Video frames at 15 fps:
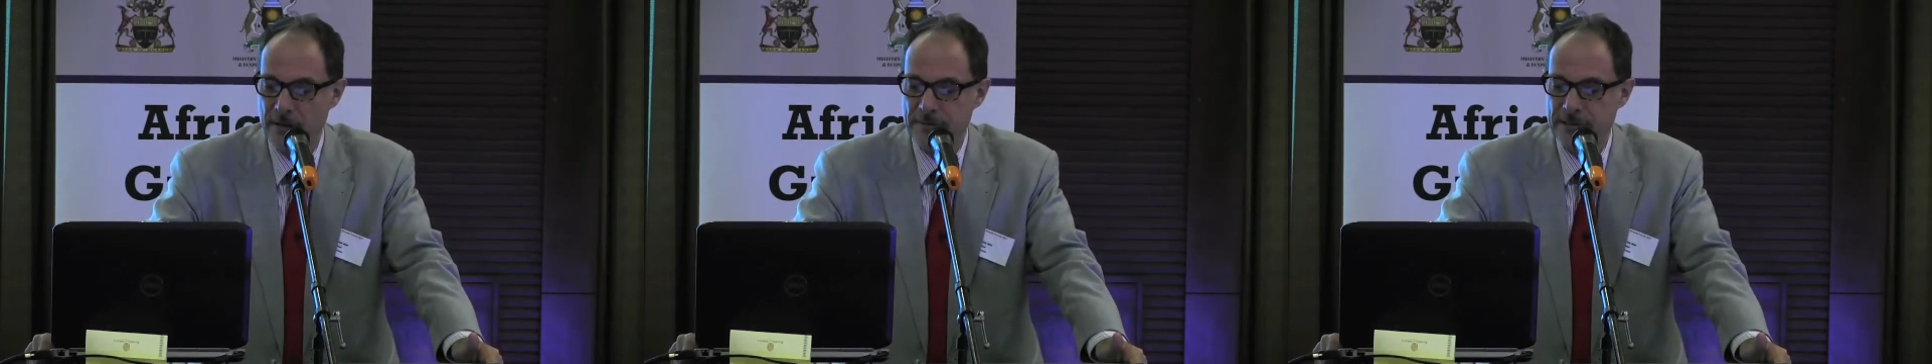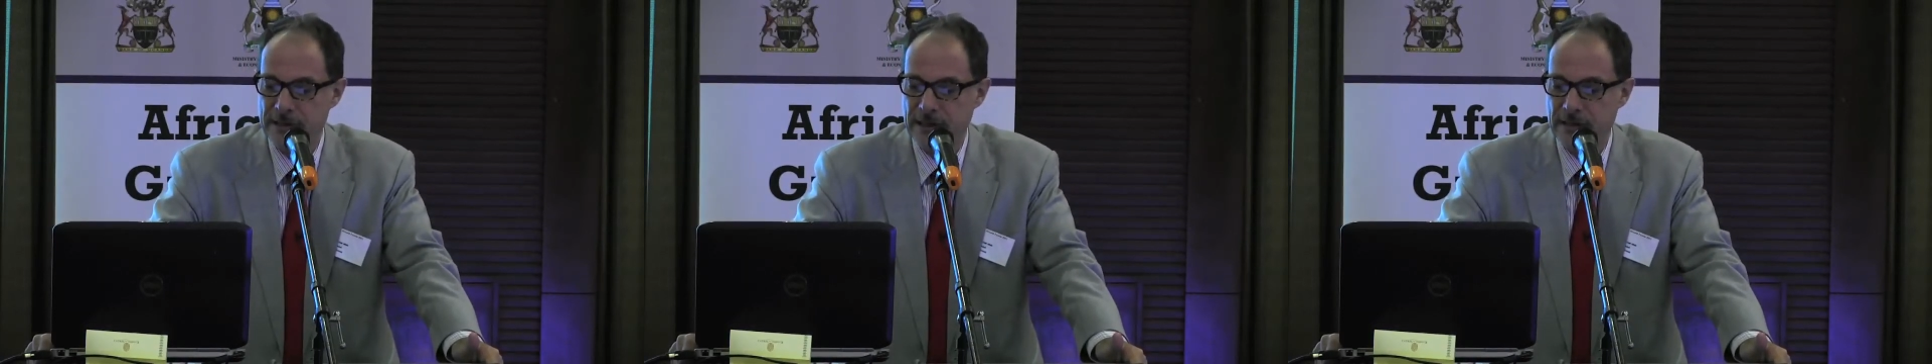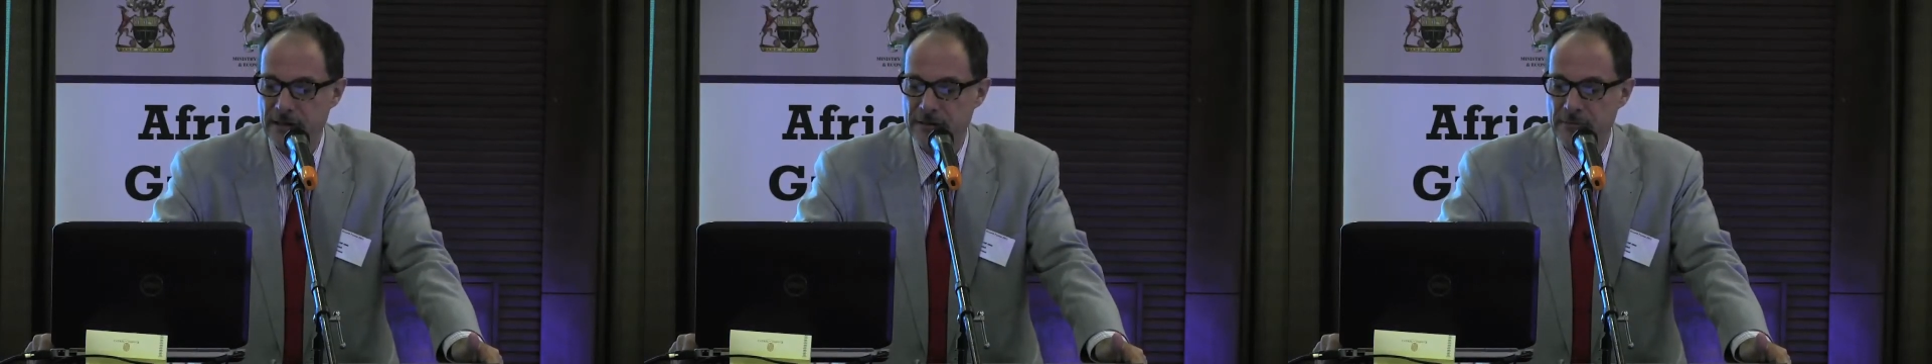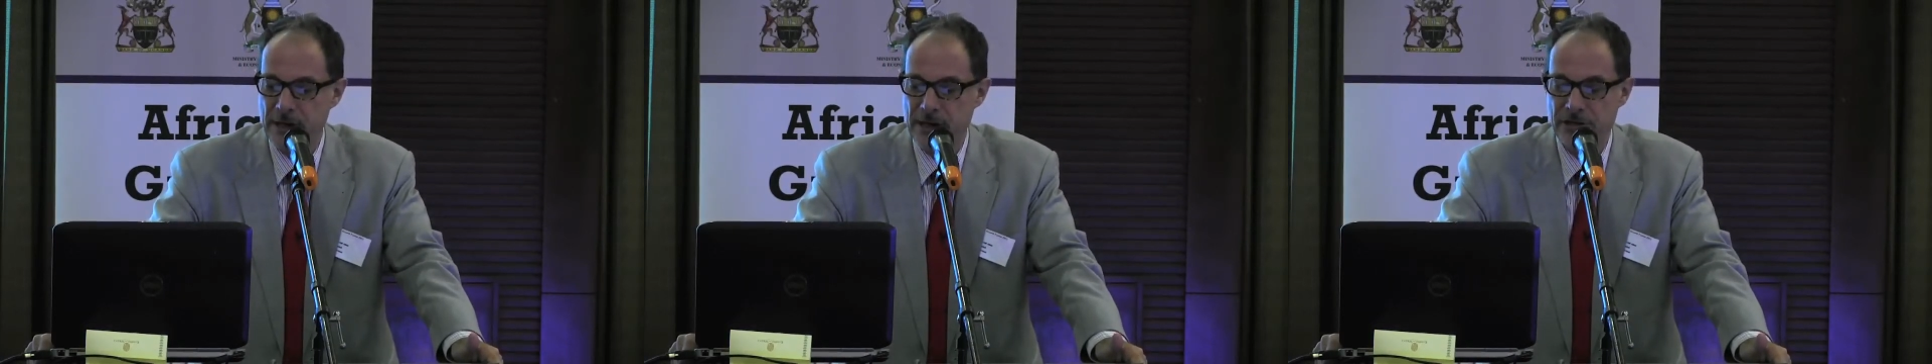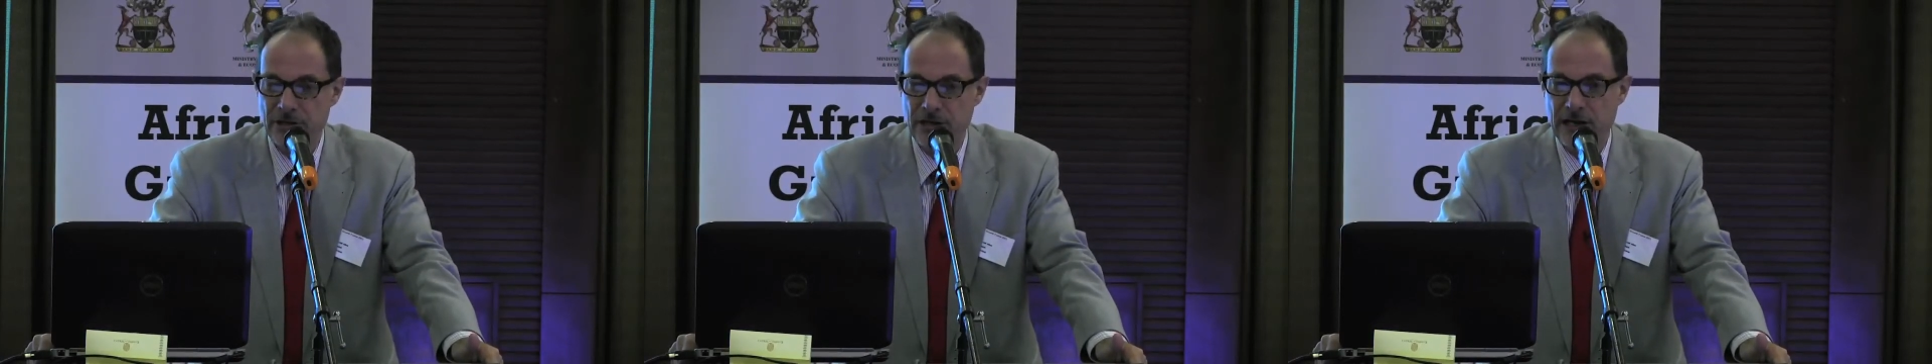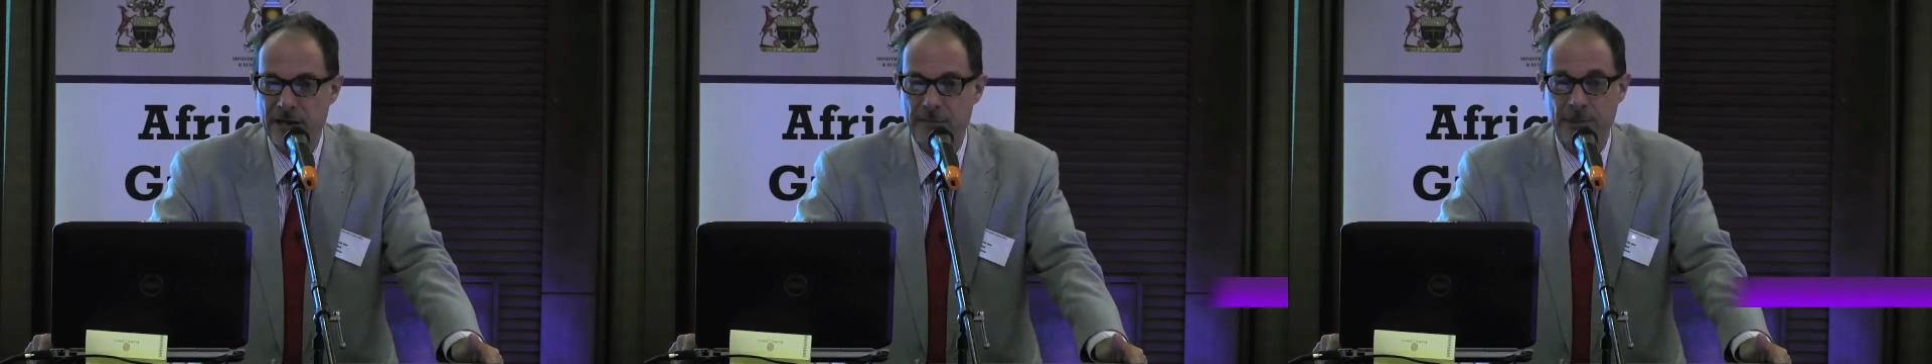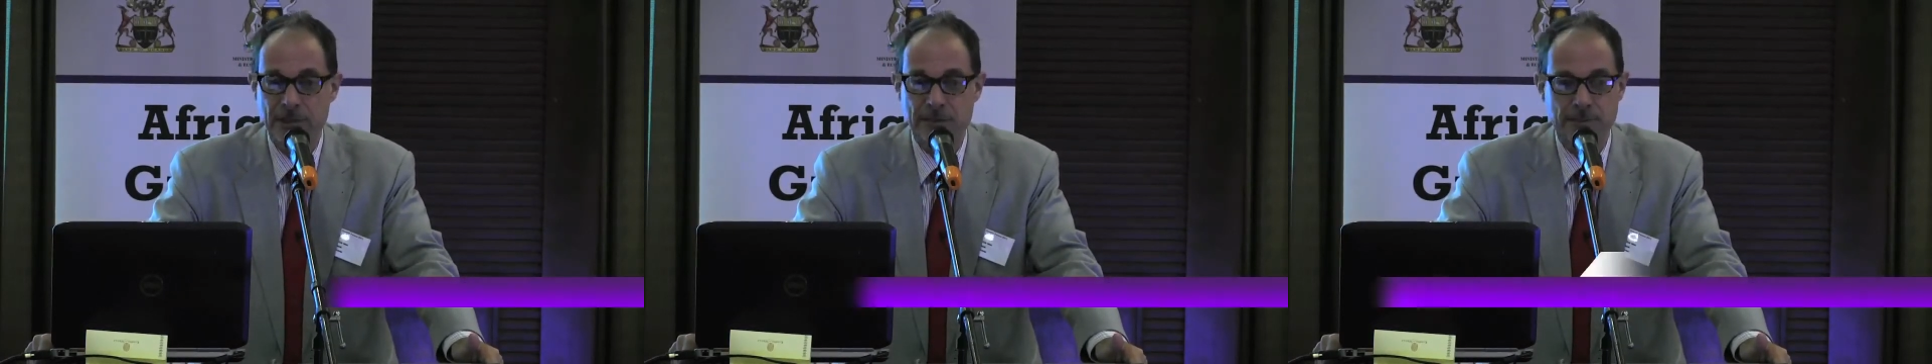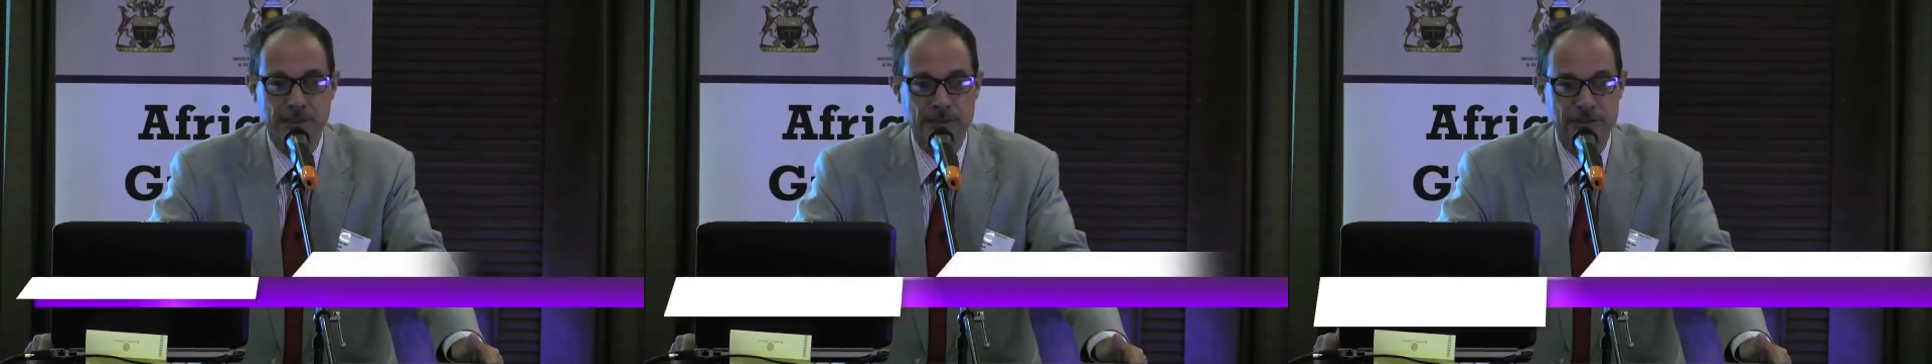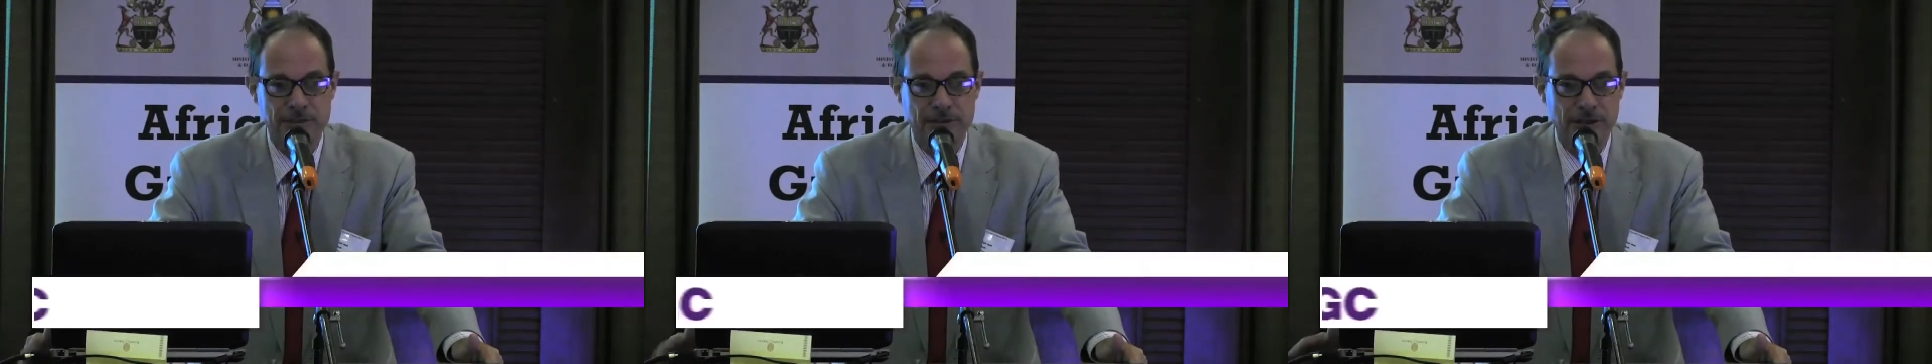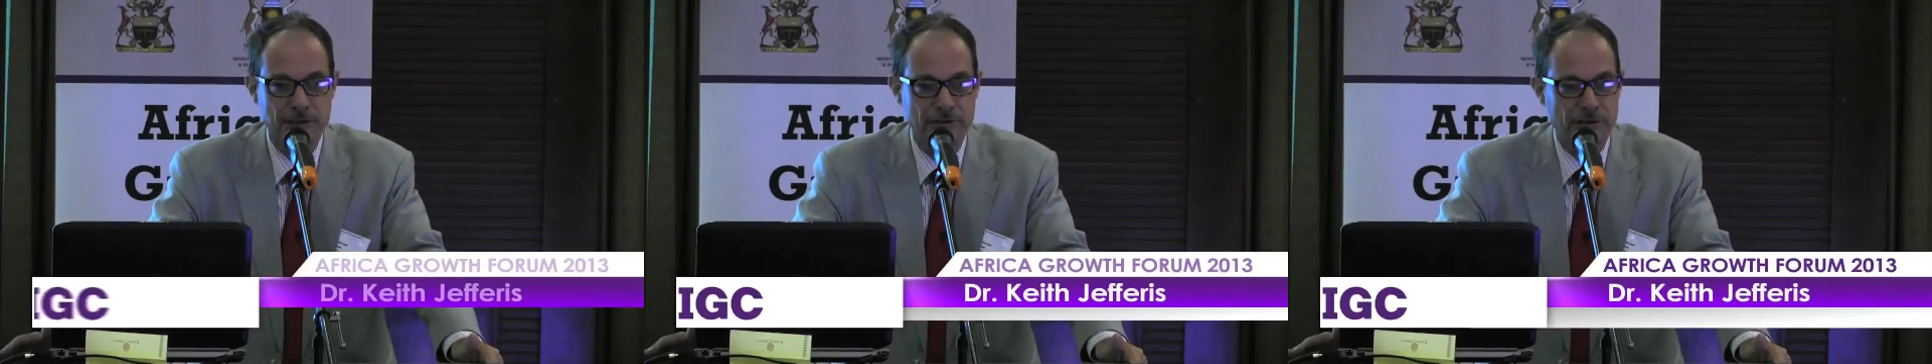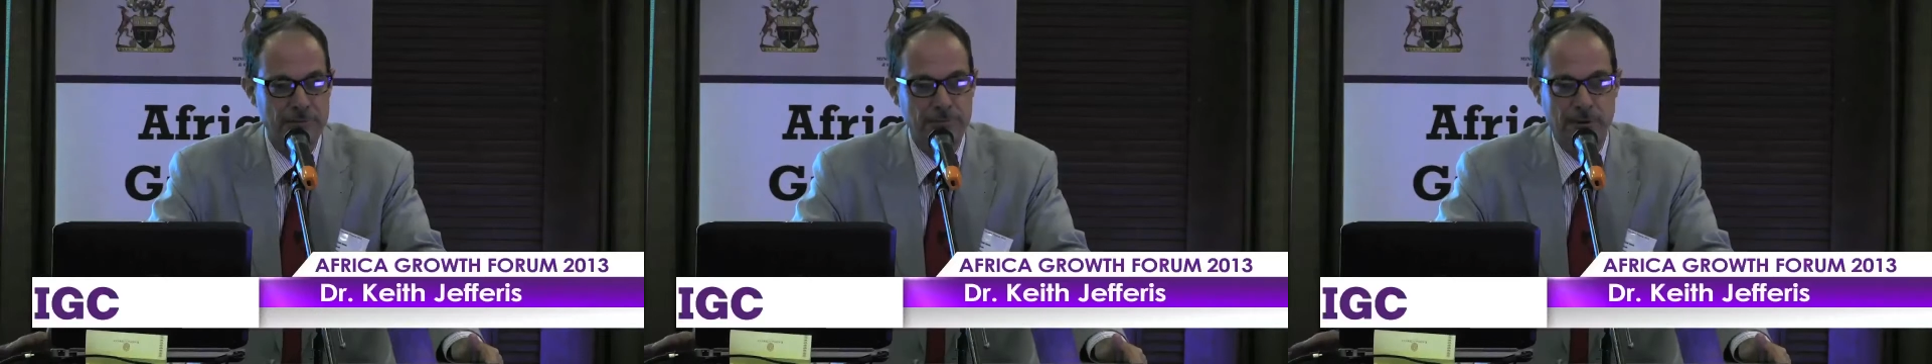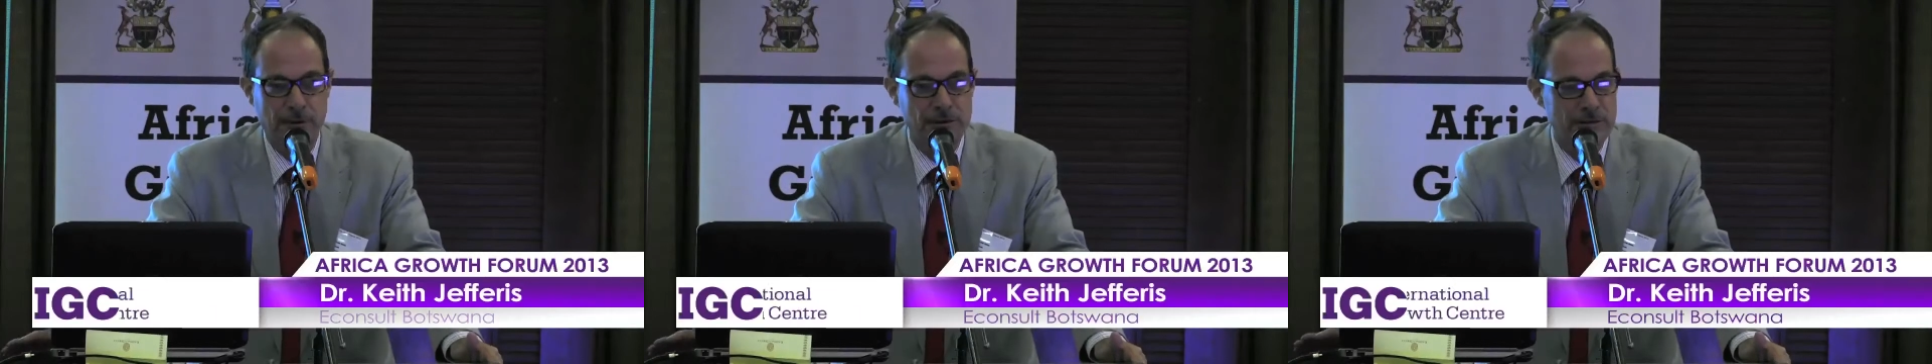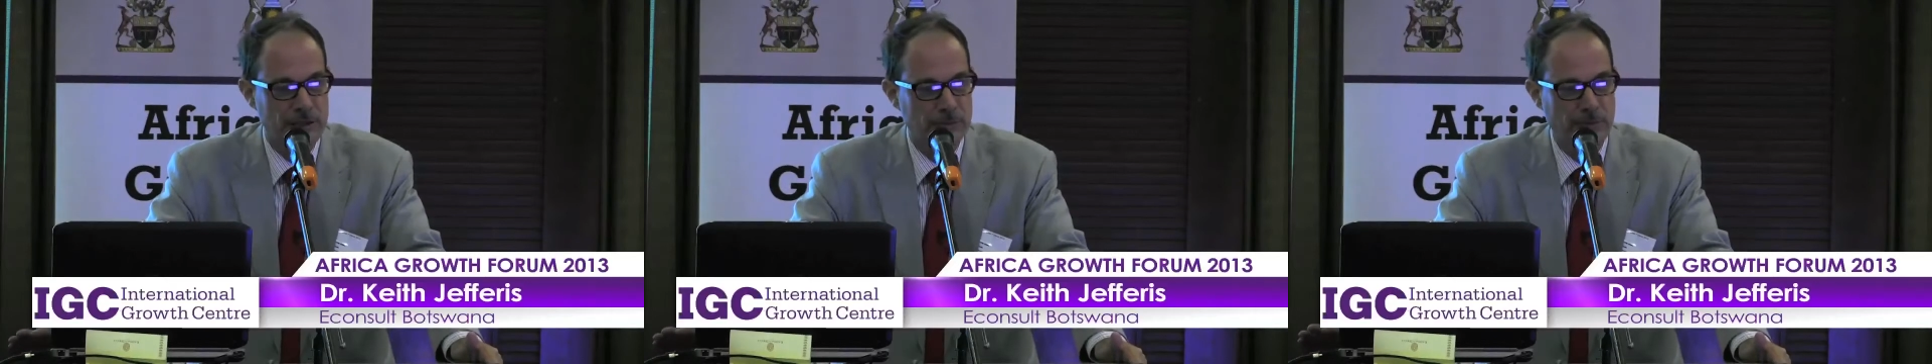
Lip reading: Second major element has been exchange rate policy.